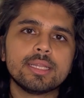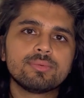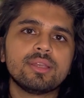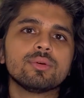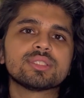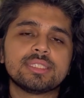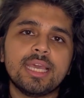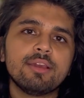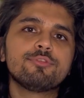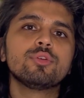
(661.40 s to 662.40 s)
is when you're
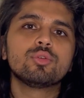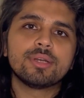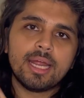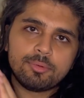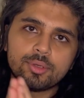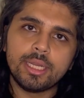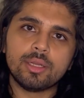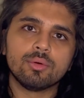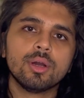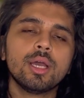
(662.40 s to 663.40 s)
safe to adapt to
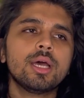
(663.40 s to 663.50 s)
keto.